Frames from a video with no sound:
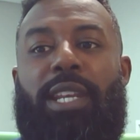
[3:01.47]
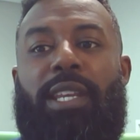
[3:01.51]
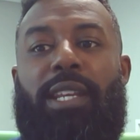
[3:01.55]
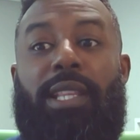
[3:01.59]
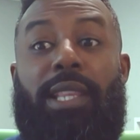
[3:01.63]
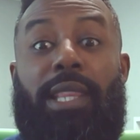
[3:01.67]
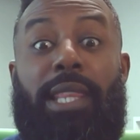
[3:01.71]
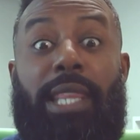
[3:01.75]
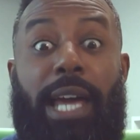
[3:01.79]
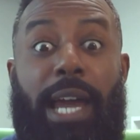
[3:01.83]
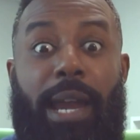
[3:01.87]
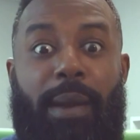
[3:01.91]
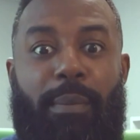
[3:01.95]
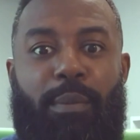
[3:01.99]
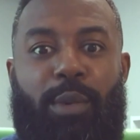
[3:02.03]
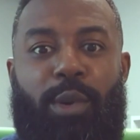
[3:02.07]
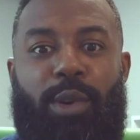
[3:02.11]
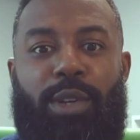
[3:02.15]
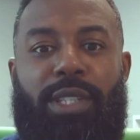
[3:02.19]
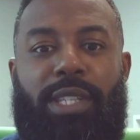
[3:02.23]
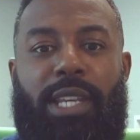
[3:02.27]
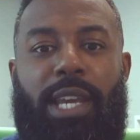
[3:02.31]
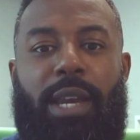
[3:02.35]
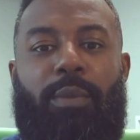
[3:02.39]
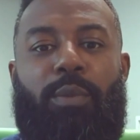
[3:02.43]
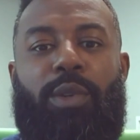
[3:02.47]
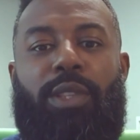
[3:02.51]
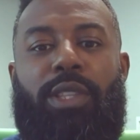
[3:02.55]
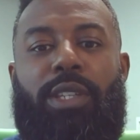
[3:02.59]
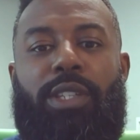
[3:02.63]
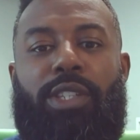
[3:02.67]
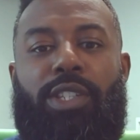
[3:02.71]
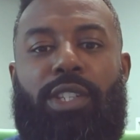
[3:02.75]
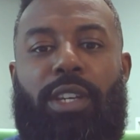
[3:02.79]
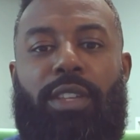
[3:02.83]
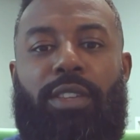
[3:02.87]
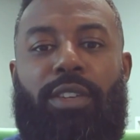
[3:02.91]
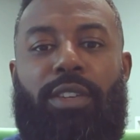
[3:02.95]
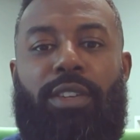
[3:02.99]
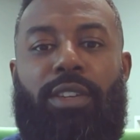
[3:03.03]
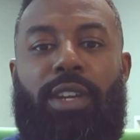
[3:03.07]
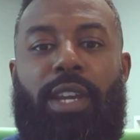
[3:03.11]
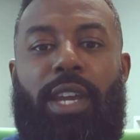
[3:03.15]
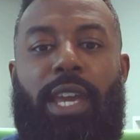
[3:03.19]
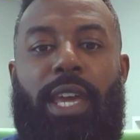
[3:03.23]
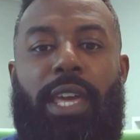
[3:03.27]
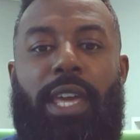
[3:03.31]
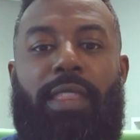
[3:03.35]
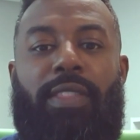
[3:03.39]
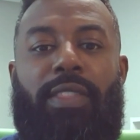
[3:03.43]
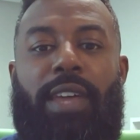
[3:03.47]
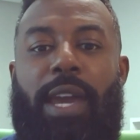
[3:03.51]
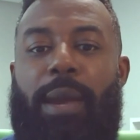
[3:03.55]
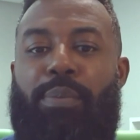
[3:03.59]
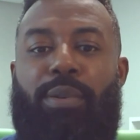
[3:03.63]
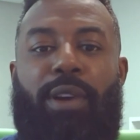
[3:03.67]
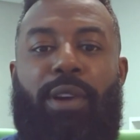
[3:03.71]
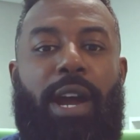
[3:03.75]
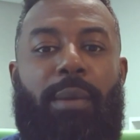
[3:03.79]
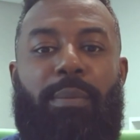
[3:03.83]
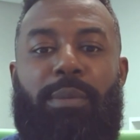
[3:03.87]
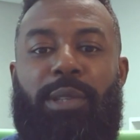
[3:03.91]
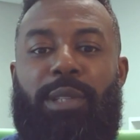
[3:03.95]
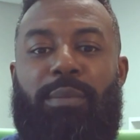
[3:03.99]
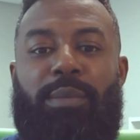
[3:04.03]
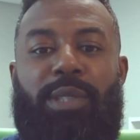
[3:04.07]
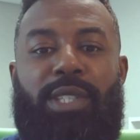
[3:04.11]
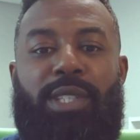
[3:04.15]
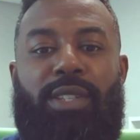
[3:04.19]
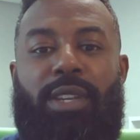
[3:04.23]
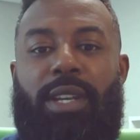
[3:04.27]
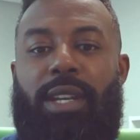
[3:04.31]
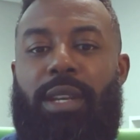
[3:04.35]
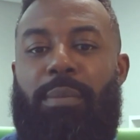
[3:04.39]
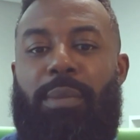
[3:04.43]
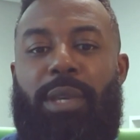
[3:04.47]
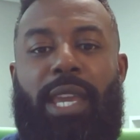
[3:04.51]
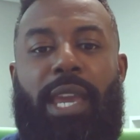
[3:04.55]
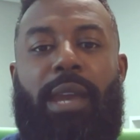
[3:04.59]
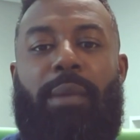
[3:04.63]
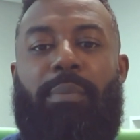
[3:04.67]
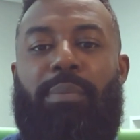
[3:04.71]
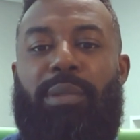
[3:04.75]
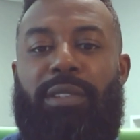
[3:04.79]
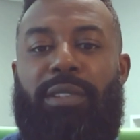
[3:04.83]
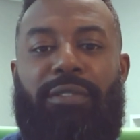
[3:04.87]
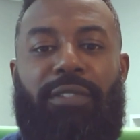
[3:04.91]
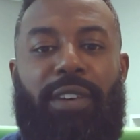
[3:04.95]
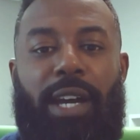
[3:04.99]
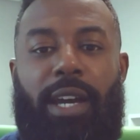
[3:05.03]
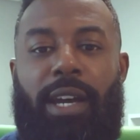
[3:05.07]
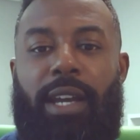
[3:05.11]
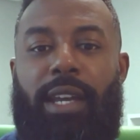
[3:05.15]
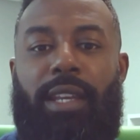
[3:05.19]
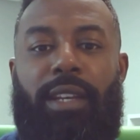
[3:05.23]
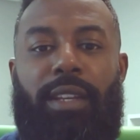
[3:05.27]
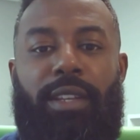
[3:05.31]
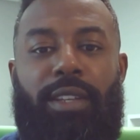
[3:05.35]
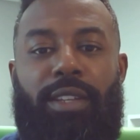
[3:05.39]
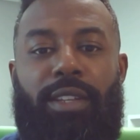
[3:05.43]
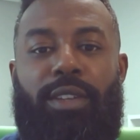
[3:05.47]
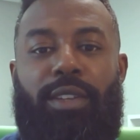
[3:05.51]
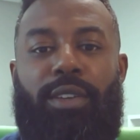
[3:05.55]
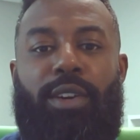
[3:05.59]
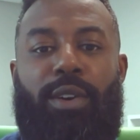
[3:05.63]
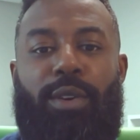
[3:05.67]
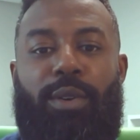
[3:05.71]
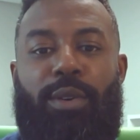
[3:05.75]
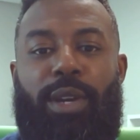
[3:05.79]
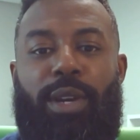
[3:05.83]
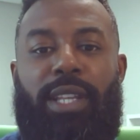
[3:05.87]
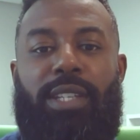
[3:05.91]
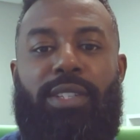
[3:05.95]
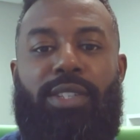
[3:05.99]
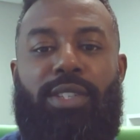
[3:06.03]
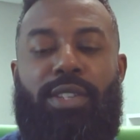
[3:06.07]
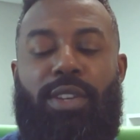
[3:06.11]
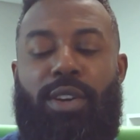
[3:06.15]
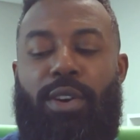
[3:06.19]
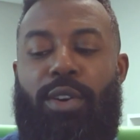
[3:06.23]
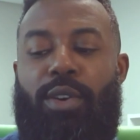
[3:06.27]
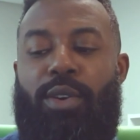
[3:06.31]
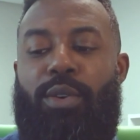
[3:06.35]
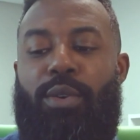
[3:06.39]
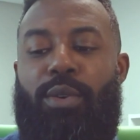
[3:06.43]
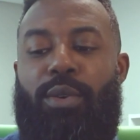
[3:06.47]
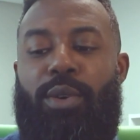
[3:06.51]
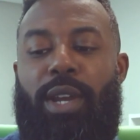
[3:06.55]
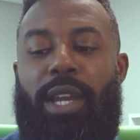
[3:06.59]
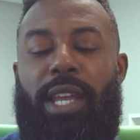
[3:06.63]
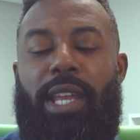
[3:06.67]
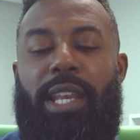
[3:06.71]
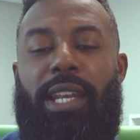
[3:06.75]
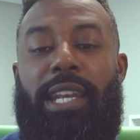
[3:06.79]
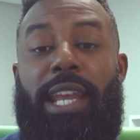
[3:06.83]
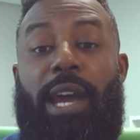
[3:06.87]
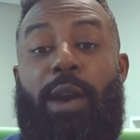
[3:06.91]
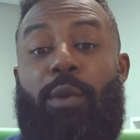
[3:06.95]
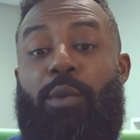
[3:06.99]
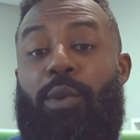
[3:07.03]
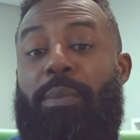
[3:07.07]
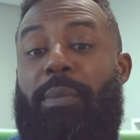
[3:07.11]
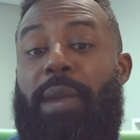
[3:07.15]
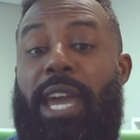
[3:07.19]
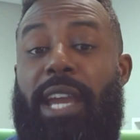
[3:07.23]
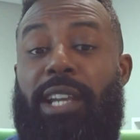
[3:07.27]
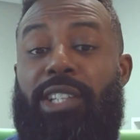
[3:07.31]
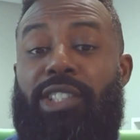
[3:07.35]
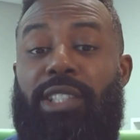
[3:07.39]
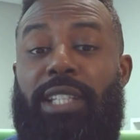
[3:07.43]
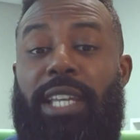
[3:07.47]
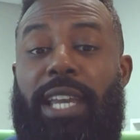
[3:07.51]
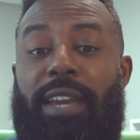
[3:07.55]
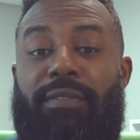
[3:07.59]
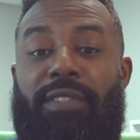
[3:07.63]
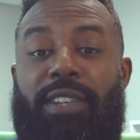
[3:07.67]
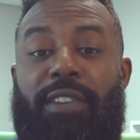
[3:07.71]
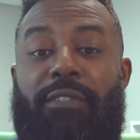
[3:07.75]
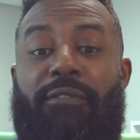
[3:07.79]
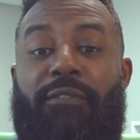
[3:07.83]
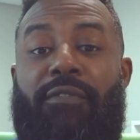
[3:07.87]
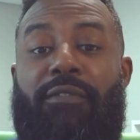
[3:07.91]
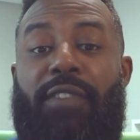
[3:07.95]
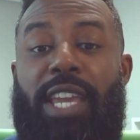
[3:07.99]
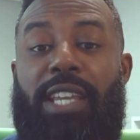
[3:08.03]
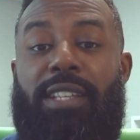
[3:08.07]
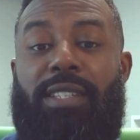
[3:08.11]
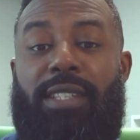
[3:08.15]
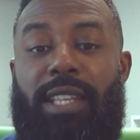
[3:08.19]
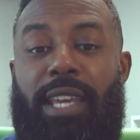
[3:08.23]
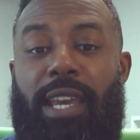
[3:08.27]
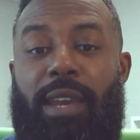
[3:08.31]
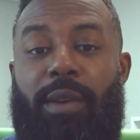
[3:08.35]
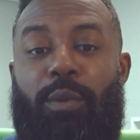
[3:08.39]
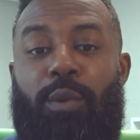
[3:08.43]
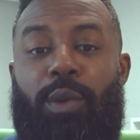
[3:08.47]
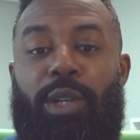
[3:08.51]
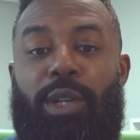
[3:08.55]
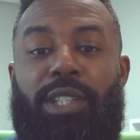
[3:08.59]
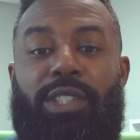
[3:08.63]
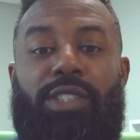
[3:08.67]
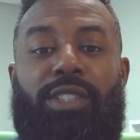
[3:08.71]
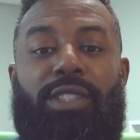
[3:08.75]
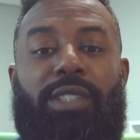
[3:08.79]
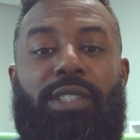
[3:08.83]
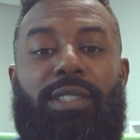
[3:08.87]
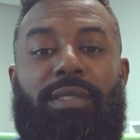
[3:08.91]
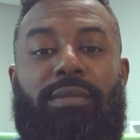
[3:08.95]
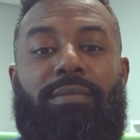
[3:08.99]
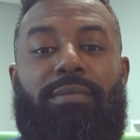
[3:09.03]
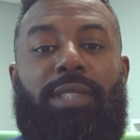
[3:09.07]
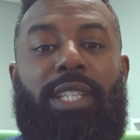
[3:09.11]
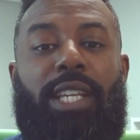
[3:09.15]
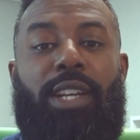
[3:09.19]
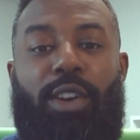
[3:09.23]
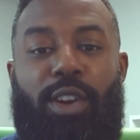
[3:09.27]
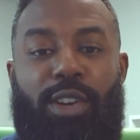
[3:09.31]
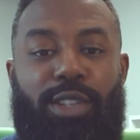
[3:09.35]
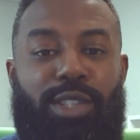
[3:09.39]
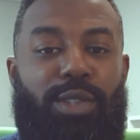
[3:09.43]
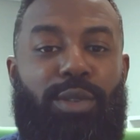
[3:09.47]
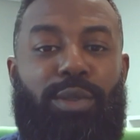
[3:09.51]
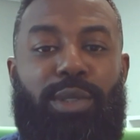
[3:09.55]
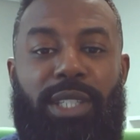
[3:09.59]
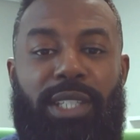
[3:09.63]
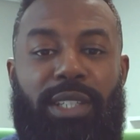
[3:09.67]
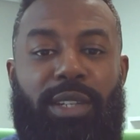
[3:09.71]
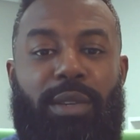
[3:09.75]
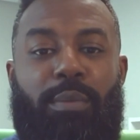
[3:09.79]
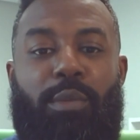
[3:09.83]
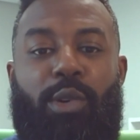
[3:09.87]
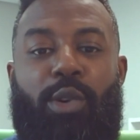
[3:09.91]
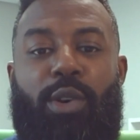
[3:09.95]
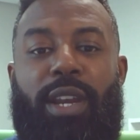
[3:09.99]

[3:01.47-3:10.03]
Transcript: a lot more time with each other that problem is going to be amplified you wow. know and so now we may actually have to face that which can also lead to more